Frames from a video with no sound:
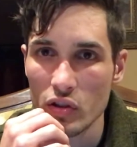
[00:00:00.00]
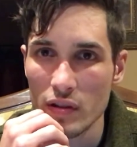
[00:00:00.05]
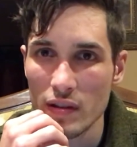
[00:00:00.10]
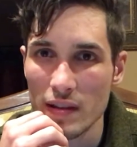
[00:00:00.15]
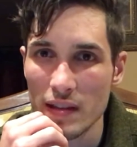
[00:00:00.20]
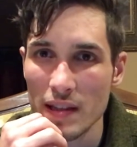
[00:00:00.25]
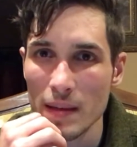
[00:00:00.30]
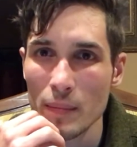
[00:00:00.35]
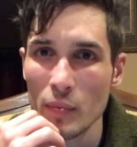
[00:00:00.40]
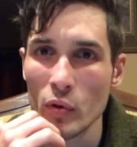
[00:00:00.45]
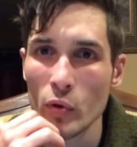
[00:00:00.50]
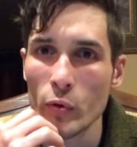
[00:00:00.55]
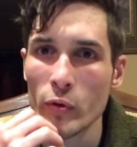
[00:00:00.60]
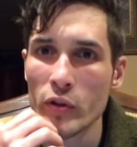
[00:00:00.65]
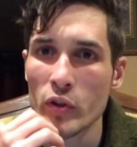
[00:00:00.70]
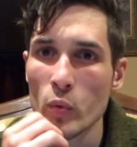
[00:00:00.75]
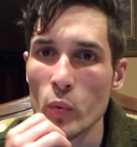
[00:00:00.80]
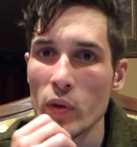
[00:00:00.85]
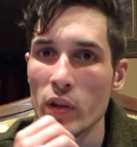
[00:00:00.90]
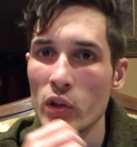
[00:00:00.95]
Similar
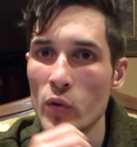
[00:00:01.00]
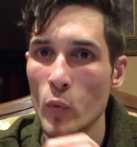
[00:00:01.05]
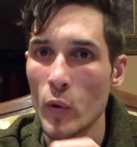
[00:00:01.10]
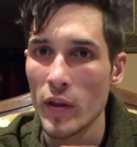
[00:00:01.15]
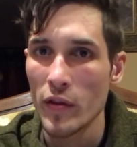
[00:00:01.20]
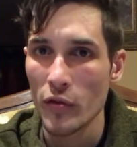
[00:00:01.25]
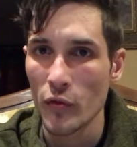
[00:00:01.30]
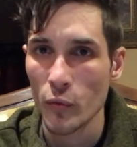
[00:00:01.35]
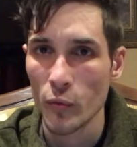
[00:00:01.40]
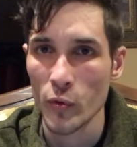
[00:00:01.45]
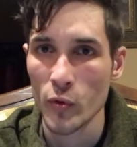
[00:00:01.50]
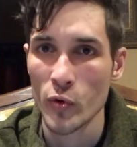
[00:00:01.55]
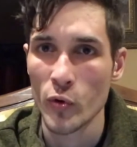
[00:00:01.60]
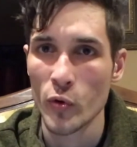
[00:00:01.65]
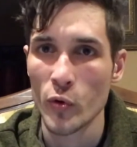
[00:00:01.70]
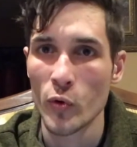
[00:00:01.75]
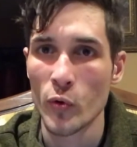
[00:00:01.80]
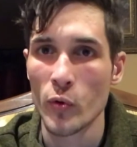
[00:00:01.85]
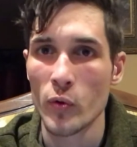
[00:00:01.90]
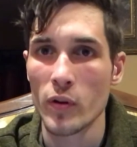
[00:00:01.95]
to when you went
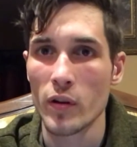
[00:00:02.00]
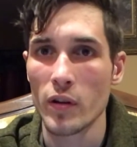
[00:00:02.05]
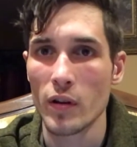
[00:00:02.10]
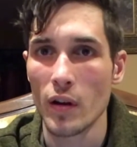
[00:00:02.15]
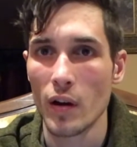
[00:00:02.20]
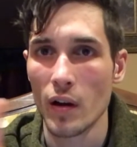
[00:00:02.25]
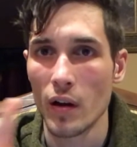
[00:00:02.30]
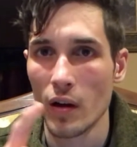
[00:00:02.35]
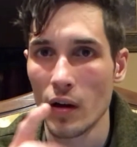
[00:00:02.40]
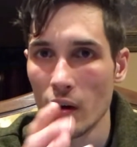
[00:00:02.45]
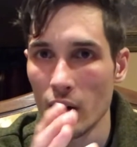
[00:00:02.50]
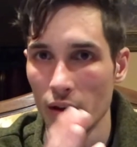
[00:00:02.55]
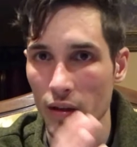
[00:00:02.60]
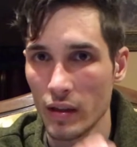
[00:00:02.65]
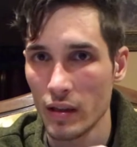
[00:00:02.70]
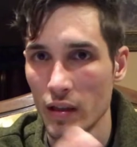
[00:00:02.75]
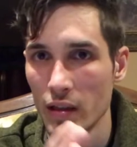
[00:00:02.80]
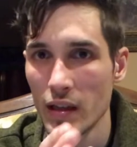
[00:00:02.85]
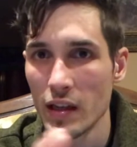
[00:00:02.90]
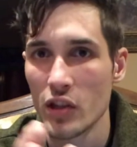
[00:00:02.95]
through
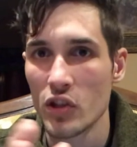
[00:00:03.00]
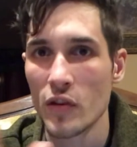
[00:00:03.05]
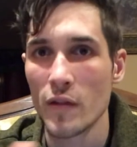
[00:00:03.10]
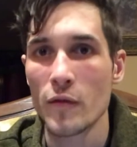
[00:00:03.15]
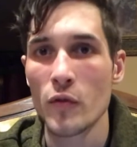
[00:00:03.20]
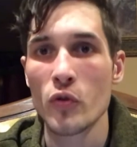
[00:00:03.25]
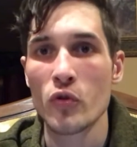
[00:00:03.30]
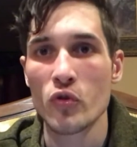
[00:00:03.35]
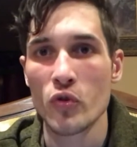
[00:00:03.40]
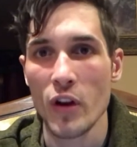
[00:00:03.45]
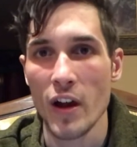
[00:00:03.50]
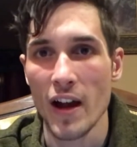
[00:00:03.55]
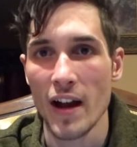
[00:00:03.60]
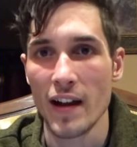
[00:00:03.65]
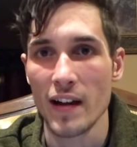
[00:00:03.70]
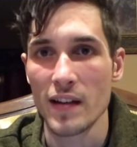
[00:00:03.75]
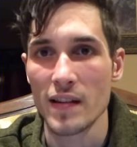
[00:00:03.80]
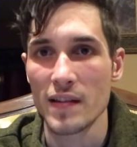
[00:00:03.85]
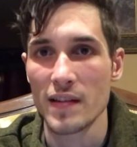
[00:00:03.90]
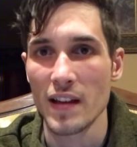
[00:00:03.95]
each of your
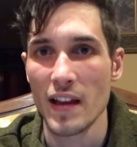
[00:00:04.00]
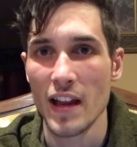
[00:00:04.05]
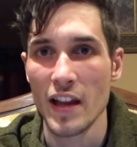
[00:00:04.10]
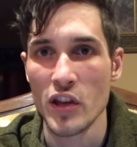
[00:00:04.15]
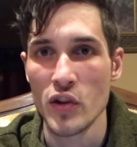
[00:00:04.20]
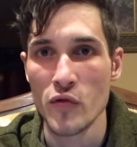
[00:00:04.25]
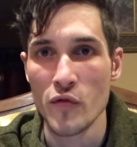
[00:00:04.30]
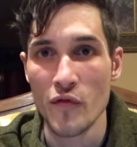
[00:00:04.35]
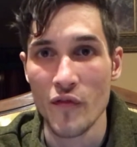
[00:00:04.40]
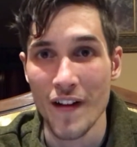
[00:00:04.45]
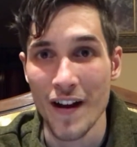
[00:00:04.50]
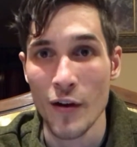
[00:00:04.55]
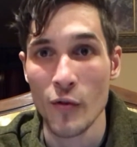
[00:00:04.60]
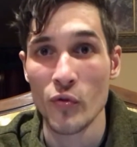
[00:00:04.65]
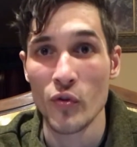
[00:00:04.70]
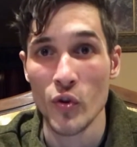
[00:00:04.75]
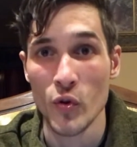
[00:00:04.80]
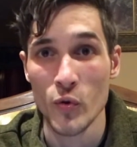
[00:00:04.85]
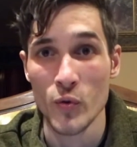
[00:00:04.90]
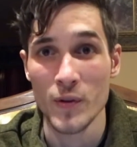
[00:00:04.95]
tracks and you
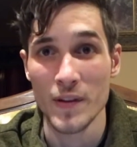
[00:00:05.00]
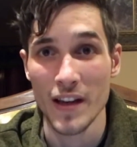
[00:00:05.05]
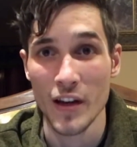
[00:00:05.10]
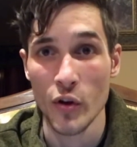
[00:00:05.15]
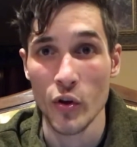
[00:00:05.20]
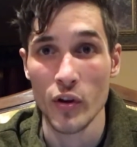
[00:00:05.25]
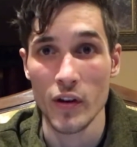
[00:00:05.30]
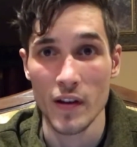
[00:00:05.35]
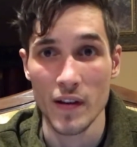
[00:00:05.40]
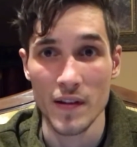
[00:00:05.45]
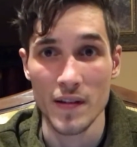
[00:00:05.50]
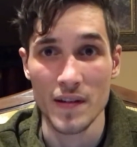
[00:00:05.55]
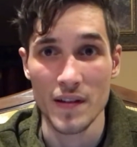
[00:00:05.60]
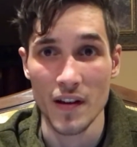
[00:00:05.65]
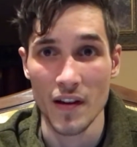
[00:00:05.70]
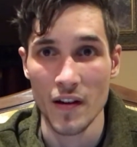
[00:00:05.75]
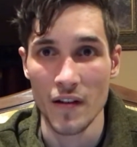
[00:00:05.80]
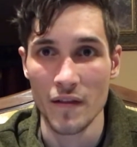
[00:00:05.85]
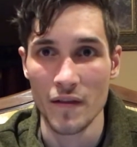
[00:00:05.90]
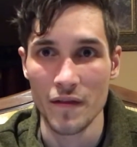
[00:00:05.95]
found those areas
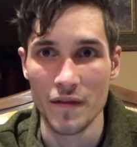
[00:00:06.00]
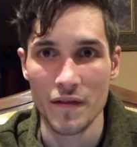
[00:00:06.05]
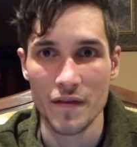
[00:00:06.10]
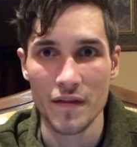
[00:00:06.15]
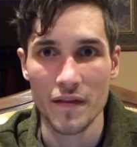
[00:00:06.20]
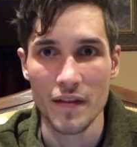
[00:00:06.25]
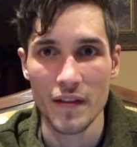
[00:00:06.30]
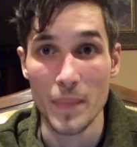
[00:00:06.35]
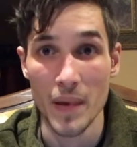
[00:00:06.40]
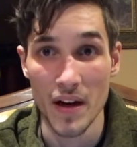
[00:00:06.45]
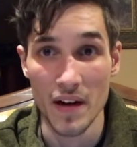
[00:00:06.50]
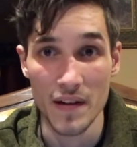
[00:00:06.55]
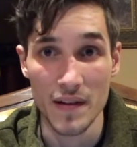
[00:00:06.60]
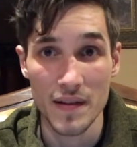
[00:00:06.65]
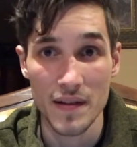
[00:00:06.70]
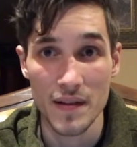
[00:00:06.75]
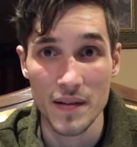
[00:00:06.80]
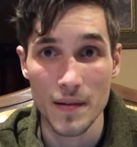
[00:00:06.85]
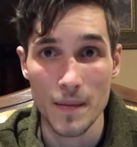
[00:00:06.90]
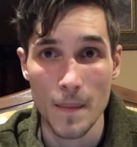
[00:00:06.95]
of
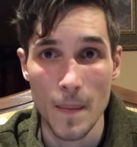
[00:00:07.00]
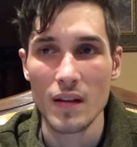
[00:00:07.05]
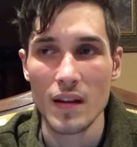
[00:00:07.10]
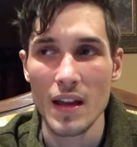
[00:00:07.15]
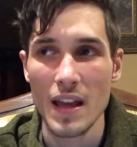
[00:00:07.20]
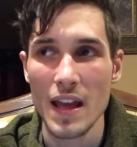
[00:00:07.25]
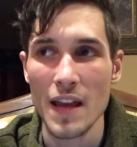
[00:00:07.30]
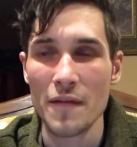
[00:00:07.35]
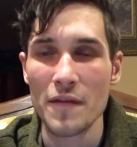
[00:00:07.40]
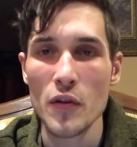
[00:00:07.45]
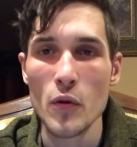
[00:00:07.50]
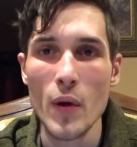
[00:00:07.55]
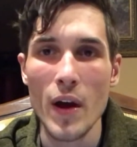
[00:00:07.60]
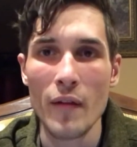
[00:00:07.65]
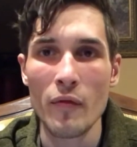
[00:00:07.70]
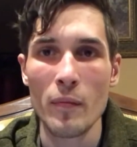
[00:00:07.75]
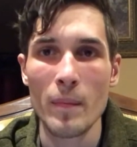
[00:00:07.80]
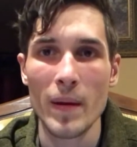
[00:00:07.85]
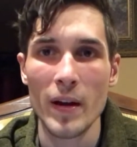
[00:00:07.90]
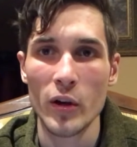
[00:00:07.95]
buzz, if you
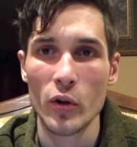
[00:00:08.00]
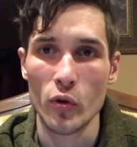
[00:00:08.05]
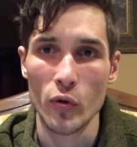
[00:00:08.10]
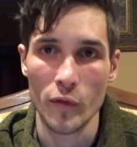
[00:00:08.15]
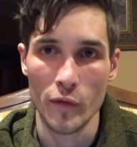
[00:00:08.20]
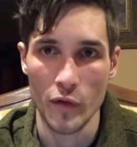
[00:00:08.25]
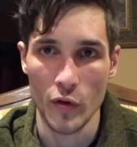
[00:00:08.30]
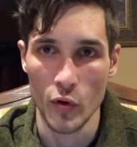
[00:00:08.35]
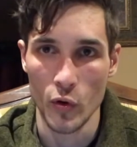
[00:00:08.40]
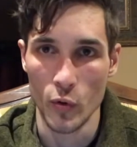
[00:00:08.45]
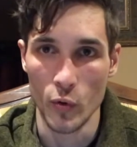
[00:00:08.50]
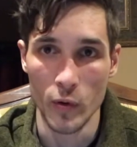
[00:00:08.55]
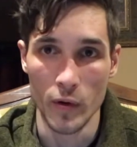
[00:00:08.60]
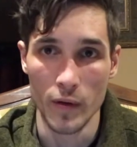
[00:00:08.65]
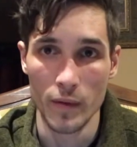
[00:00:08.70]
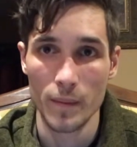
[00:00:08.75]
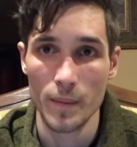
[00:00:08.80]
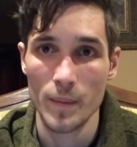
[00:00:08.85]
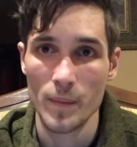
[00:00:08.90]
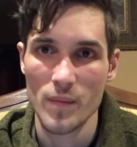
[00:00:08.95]
have a
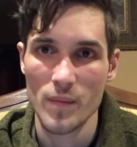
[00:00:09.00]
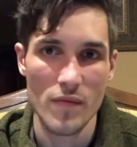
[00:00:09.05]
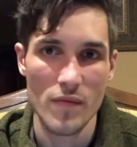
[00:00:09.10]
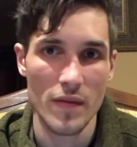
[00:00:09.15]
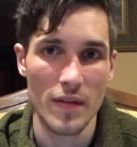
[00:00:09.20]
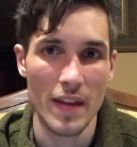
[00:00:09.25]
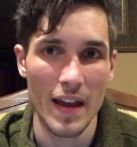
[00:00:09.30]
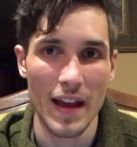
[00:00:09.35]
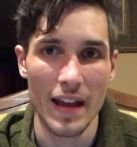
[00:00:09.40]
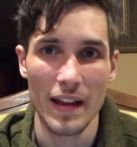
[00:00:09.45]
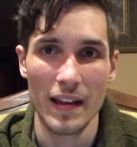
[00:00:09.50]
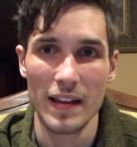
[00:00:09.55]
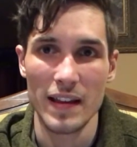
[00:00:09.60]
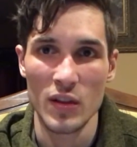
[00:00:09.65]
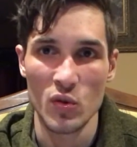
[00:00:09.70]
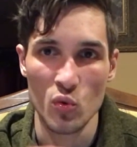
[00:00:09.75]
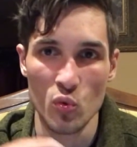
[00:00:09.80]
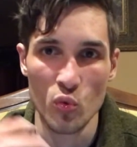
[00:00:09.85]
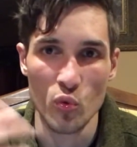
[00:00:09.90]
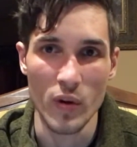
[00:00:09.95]
microphone that
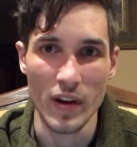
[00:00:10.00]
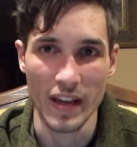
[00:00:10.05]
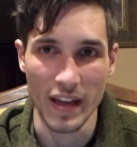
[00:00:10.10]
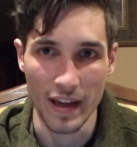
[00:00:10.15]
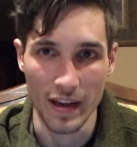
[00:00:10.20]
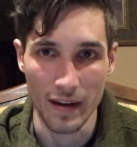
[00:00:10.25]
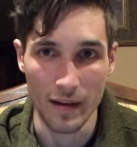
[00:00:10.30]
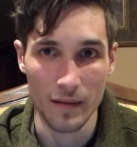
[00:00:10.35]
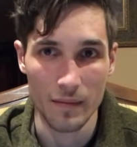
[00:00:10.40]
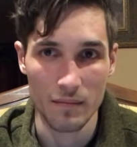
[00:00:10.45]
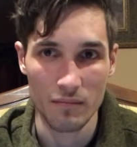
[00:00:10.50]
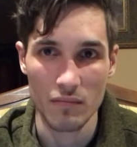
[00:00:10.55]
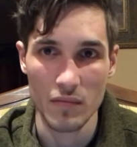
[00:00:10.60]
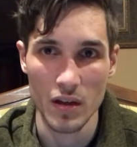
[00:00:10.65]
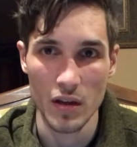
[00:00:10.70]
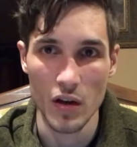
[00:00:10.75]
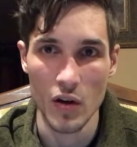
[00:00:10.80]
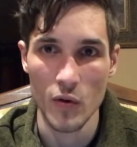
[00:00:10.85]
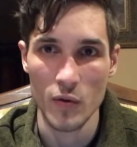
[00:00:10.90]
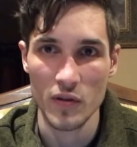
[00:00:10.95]
is ringing,
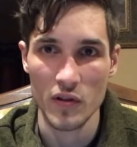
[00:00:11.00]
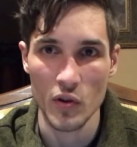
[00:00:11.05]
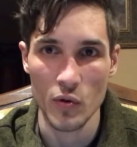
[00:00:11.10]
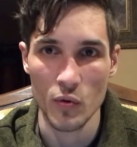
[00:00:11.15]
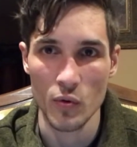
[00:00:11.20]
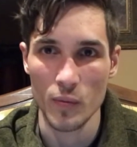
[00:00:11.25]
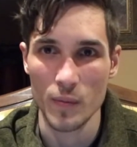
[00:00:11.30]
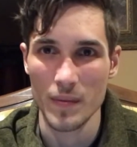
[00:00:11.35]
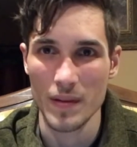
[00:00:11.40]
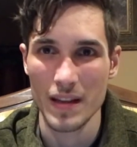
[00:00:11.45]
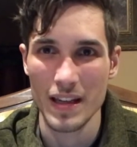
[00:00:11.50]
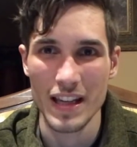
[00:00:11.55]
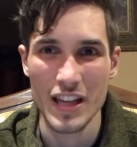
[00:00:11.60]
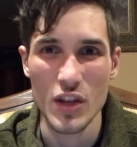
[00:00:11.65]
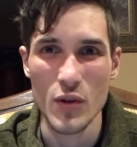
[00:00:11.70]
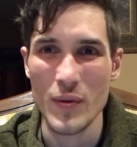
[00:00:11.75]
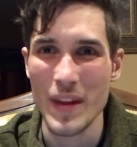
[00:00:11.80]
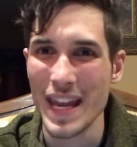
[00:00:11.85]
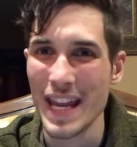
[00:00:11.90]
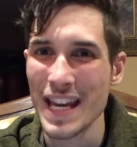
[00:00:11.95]
you know, so
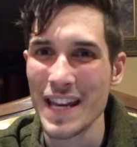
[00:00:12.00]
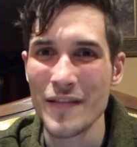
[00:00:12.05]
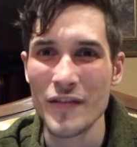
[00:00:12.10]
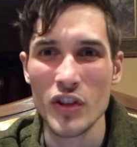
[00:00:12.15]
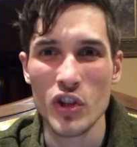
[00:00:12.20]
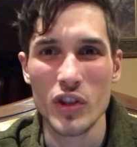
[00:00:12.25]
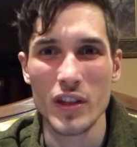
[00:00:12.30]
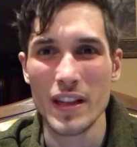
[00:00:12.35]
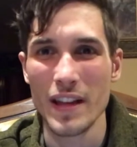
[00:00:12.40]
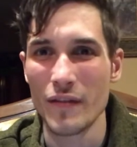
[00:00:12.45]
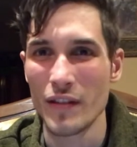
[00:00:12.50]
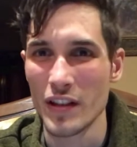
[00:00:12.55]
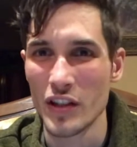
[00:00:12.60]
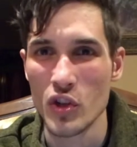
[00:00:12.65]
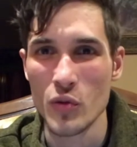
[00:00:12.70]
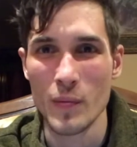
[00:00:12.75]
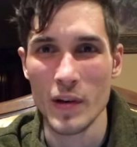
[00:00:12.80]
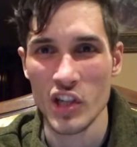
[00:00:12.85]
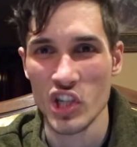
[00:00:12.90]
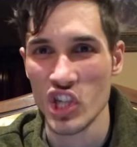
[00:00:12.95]
you can't even give it
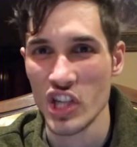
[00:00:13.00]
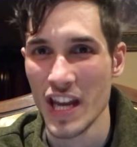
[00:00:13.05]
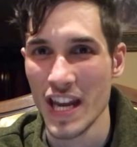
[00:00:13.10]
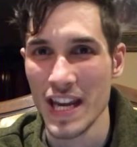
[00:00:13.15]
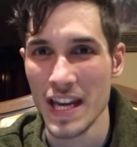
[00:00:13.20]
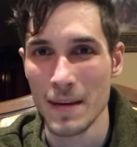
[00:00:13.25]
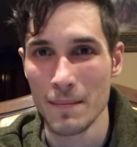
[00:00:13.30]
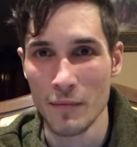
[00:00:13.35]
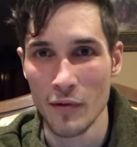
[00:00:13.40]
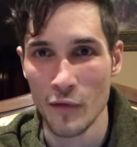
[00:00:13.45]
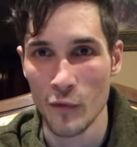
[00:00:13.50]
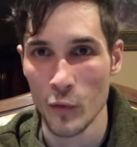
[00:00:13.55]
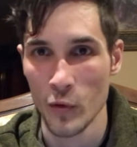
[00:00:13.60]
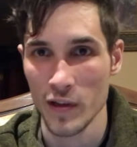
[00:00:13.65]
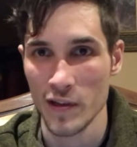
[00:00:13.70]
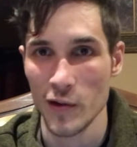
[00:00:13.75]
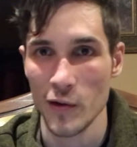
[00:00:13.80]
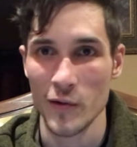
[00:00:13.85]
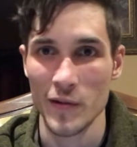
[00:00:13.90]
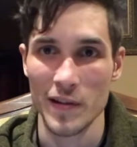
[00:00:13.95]
too much gain before
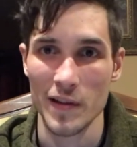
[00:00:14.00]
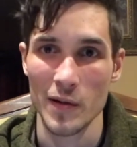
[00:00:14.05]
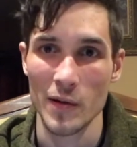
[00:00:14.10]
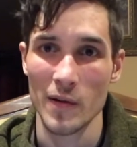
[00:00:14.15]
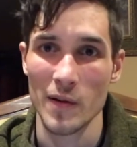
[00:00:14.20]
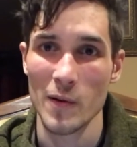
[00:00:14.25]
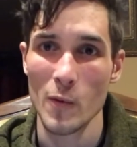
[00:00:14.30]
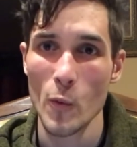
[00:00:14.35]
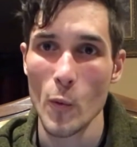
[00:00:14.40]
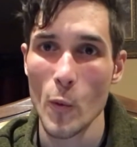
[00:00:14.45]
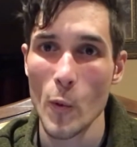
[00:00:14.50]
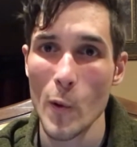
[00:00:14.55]
it starts to like,